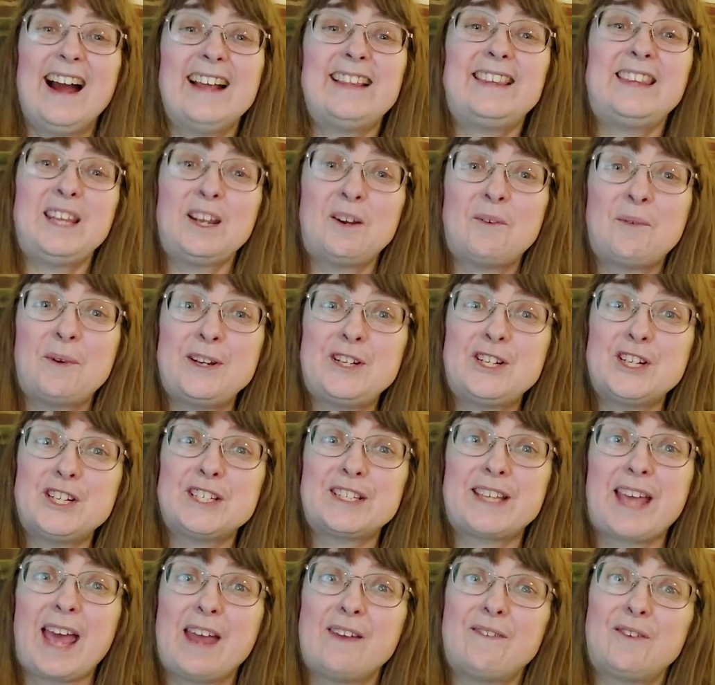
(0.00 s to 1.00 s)
I think we
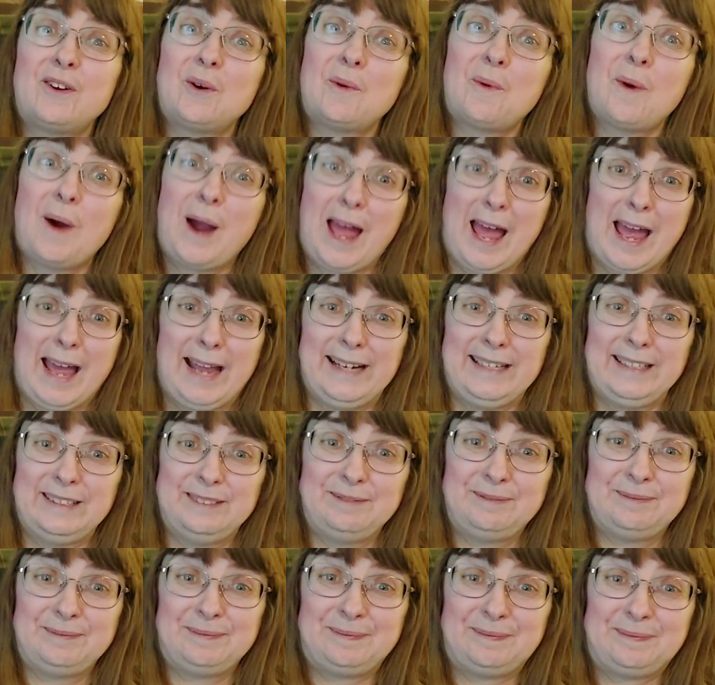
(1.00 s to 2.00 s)
just gave it away.
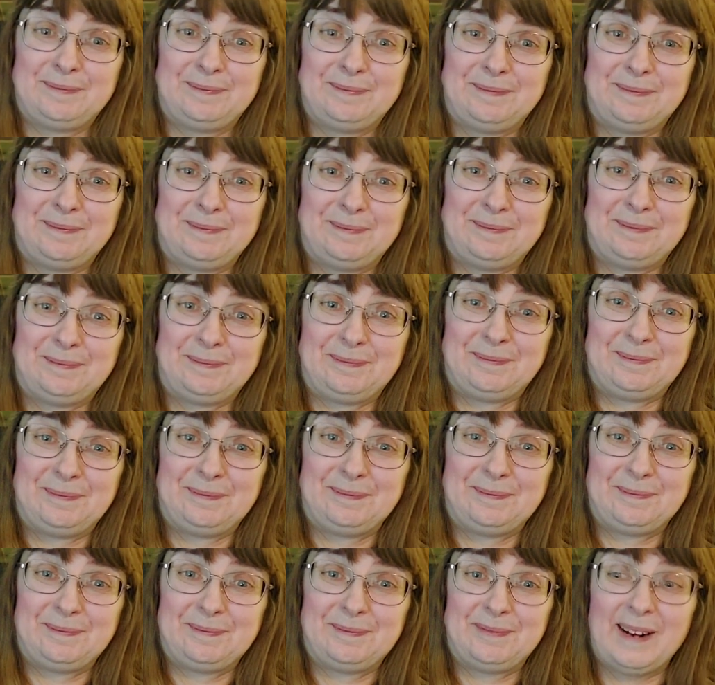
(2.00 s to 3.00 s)

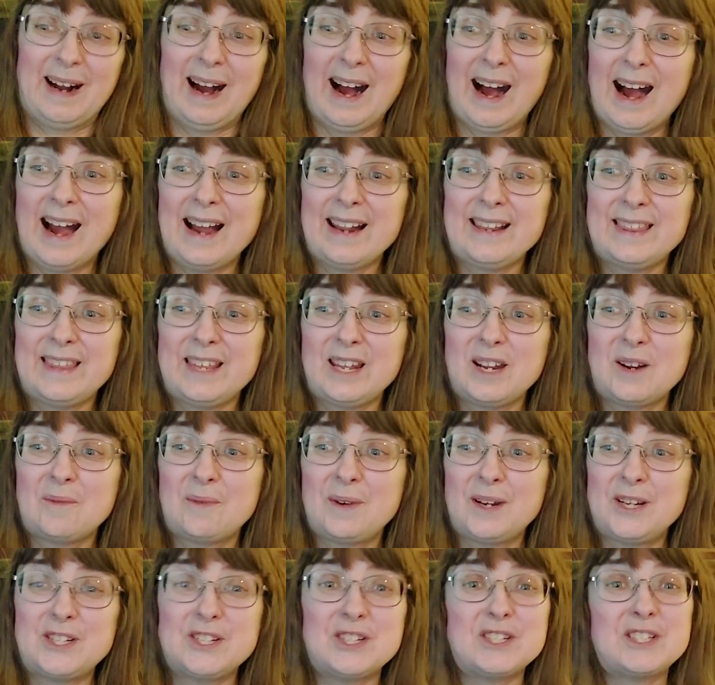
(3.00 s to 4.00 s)
Aww. I think
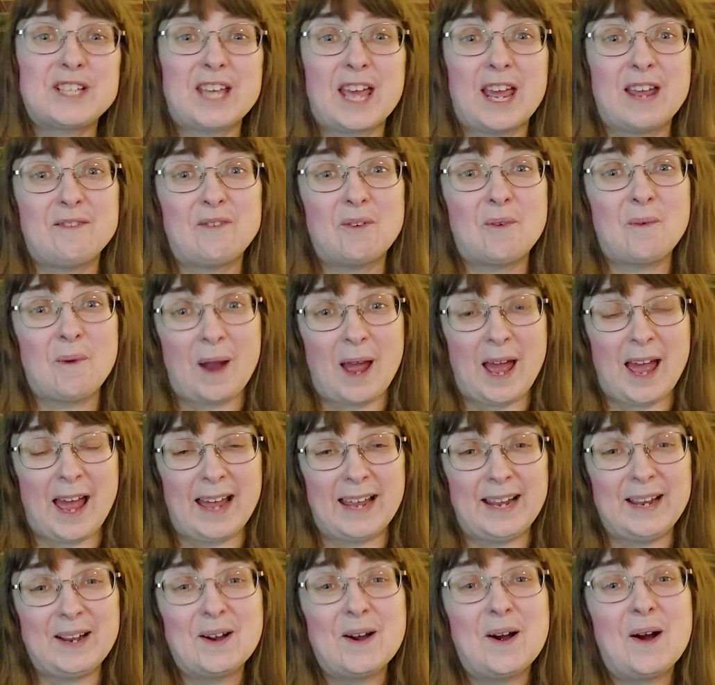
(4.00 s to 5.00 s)
we just gave
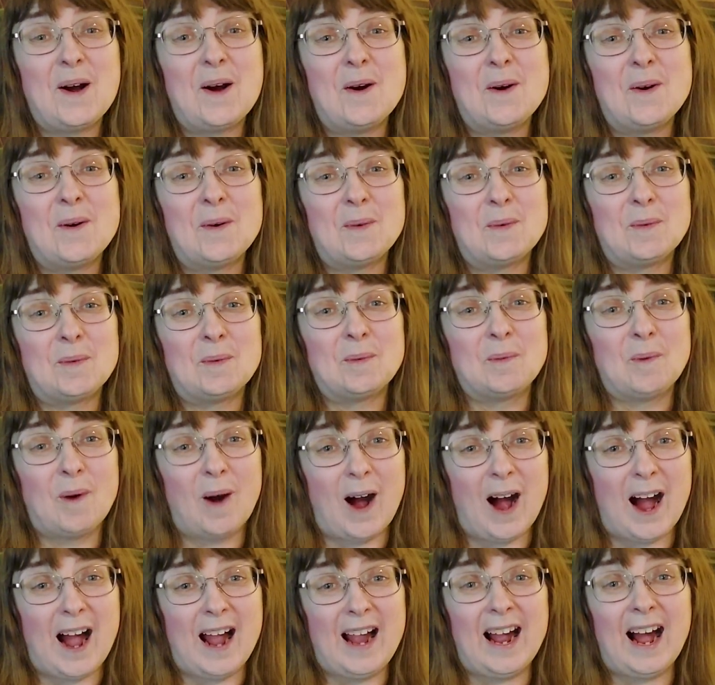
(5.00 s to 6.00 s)
away
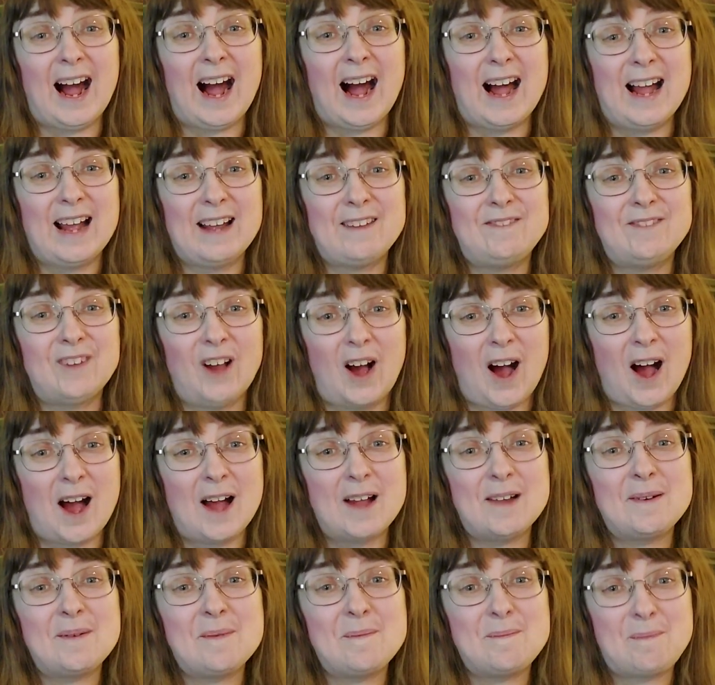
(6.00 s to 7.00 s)
why I've
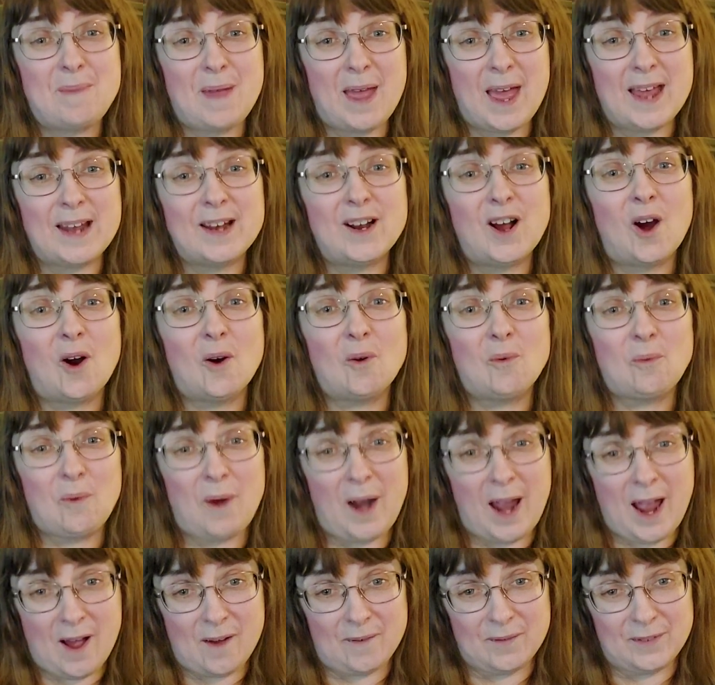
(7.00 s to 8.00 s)
not been
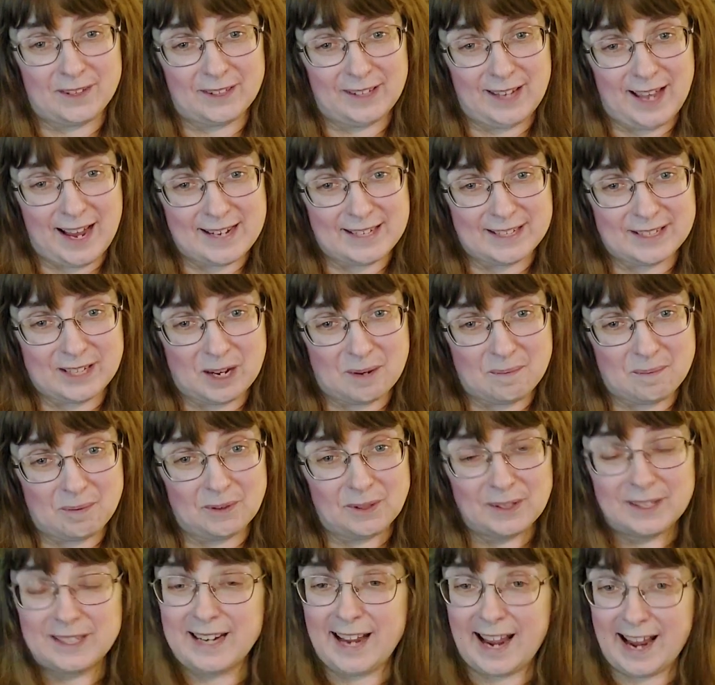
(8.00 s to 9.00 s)
around the last
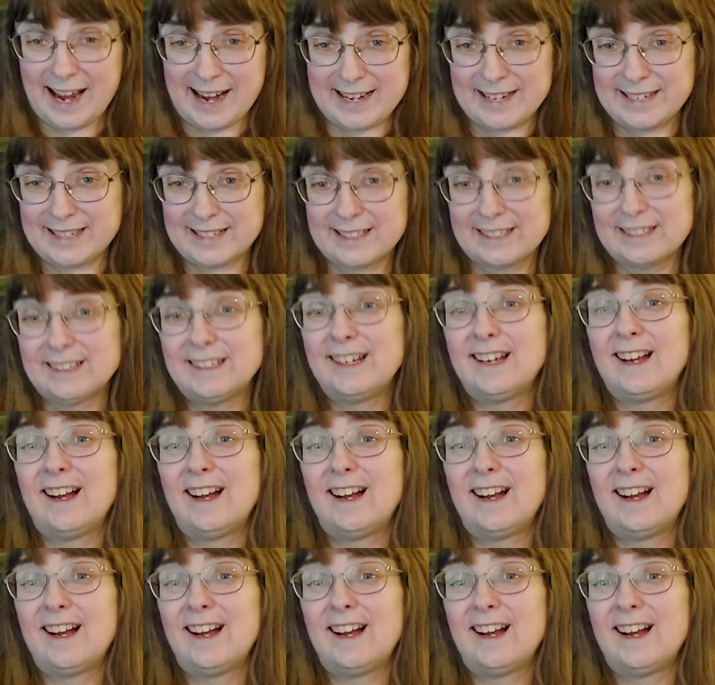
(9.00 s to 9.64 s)
couple of days.